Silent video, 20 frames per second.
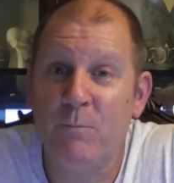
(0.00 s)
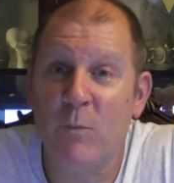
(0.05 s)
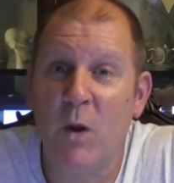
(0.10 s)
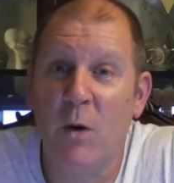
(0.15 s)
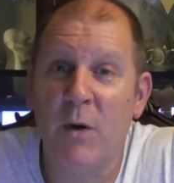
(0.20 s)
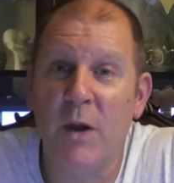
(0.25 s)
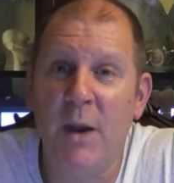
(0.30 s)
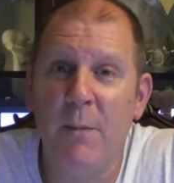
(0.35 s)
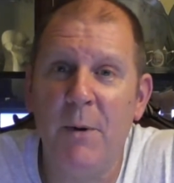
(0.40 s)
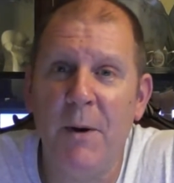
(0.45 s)

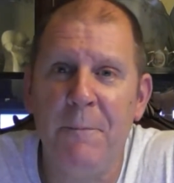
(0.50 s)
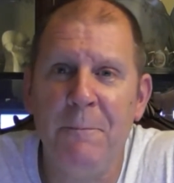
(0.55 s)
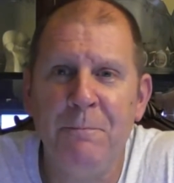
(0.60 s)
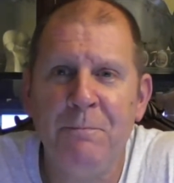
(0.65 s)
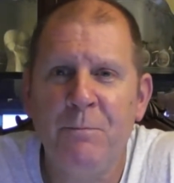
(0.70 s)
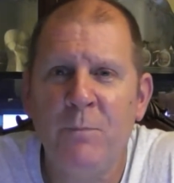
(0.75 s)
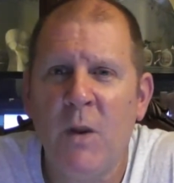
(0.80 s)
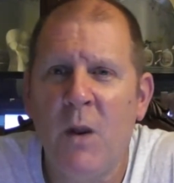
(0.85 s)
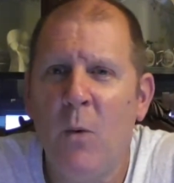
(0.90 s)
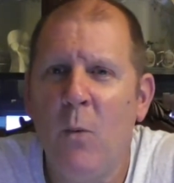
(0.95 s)
Okay, but
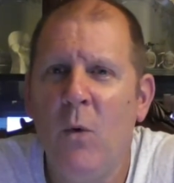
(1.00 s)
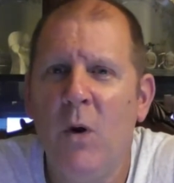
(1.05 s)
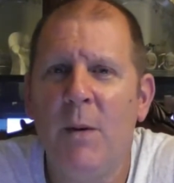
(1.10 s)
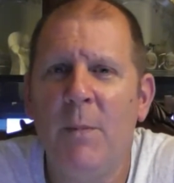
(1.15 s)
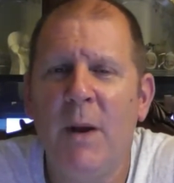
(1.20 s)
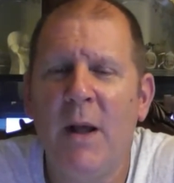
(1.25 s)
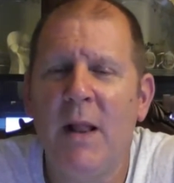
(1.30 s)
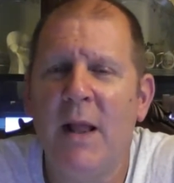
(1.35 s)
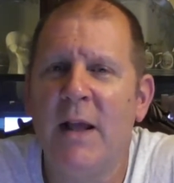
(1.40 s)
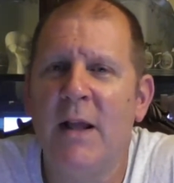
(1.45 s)
what
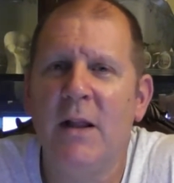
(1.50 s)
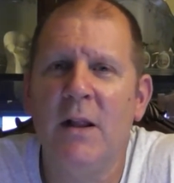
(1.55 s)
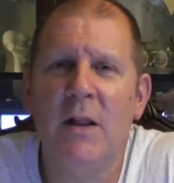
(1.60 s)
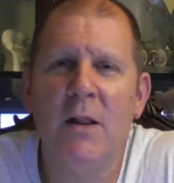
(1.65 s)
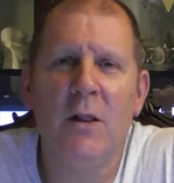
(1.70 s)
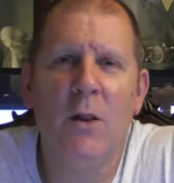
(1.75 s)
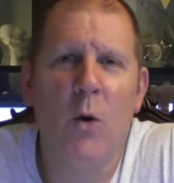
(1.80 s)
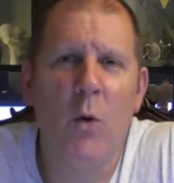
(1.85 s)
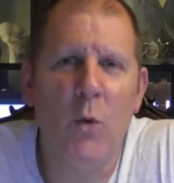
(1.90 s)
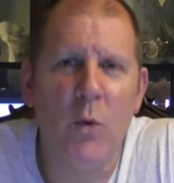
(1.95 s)
about like
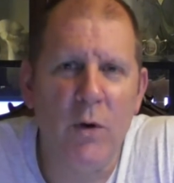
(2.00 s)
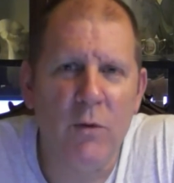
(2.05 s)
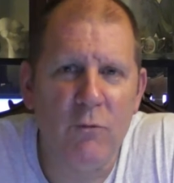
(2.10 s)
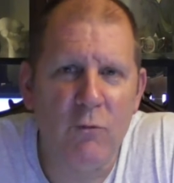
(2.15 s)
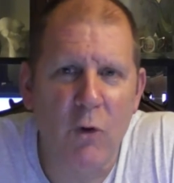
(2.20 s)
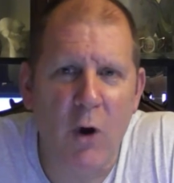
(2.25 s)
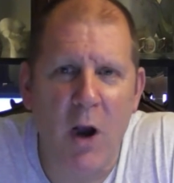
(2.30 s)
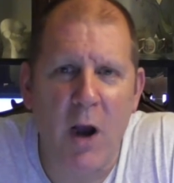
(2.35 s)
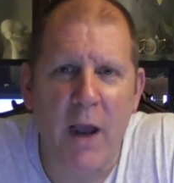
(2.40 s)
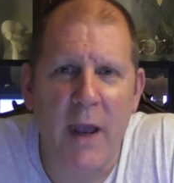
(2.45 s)
Logan
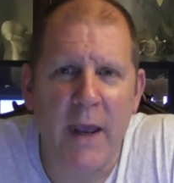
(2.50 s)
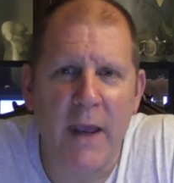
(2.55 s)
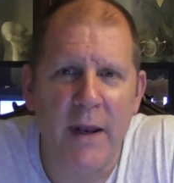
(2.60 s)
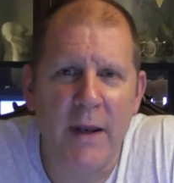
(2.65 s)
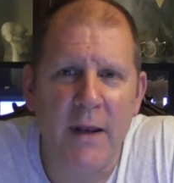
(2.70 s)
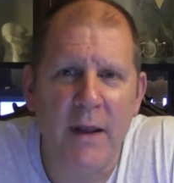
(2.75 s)
Ryan?